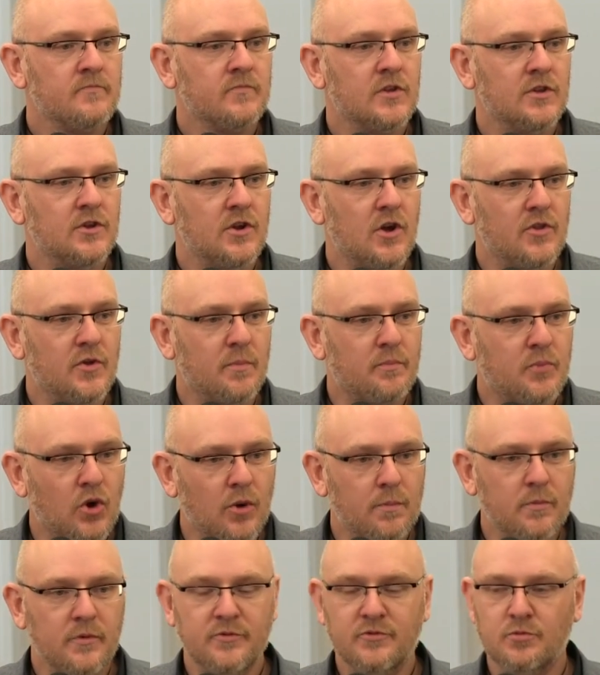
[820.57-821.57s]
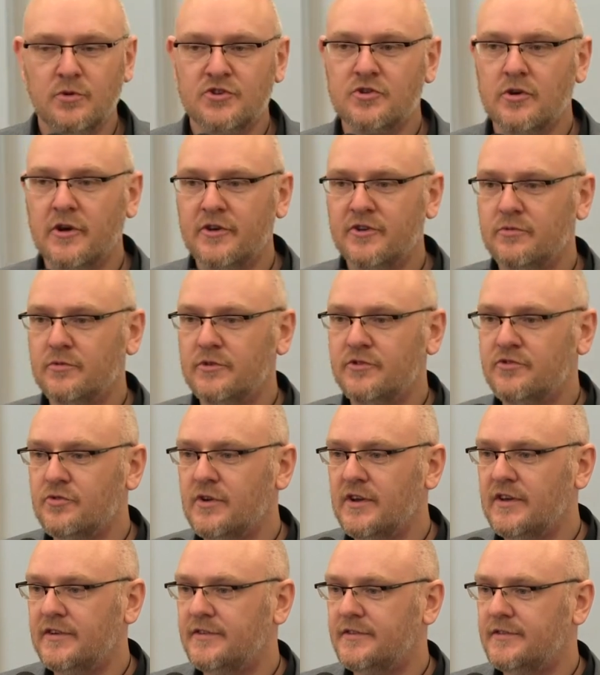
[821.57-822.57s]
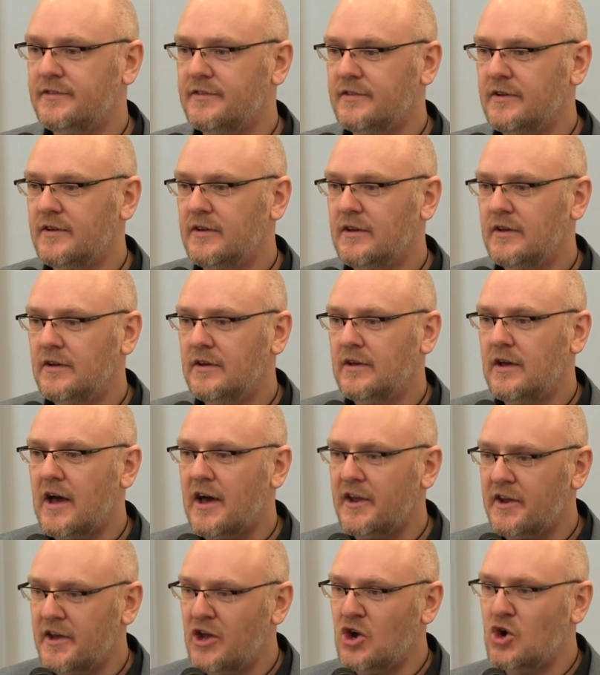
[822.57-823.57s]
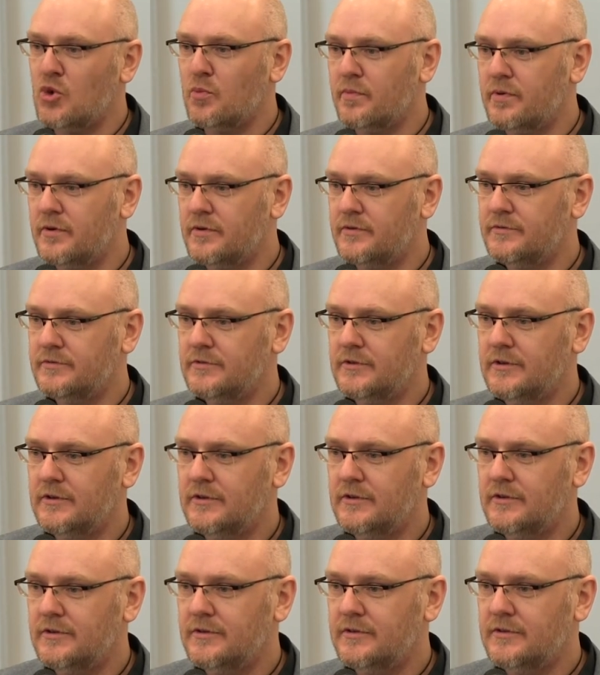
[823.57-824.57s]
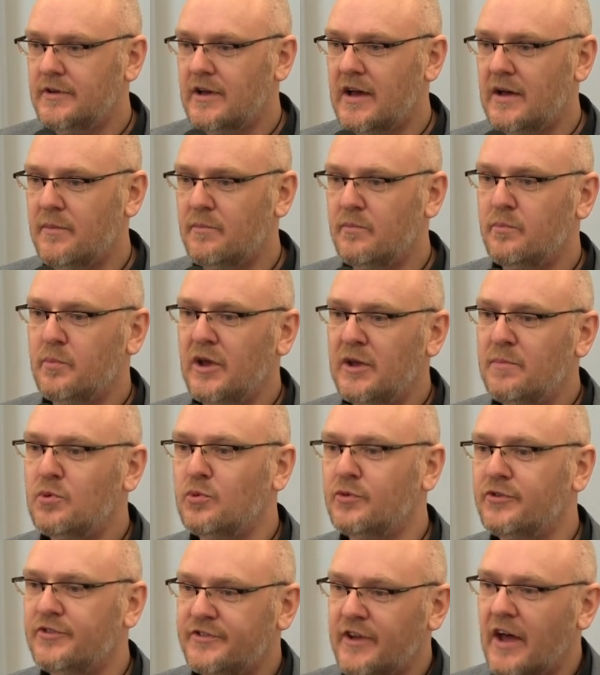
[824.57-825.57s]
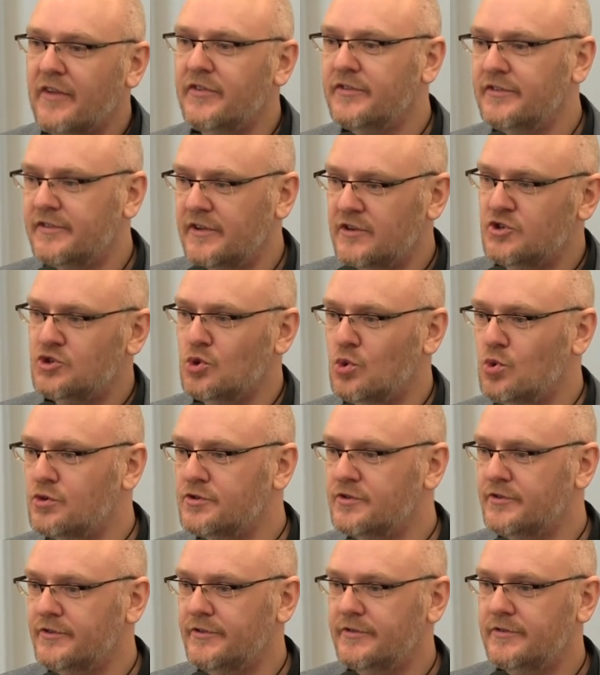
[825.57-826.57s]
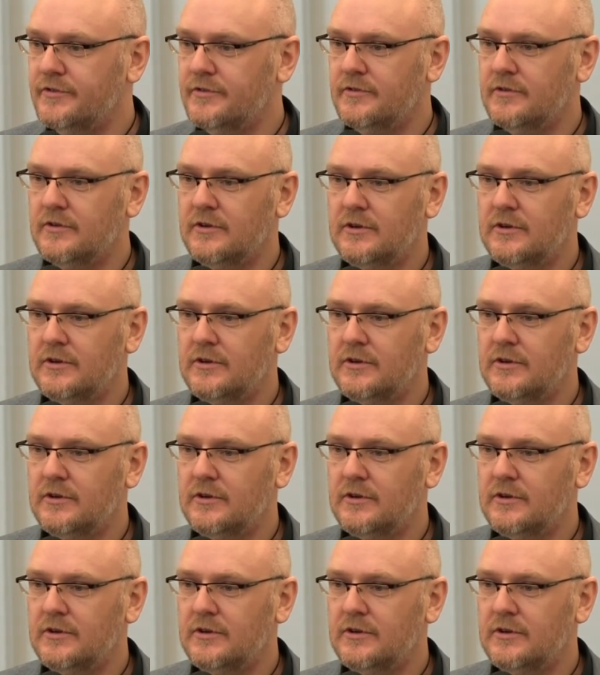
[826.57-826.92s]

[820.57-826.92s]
you know, the problems we're trying to address are to help people's sons and daughters.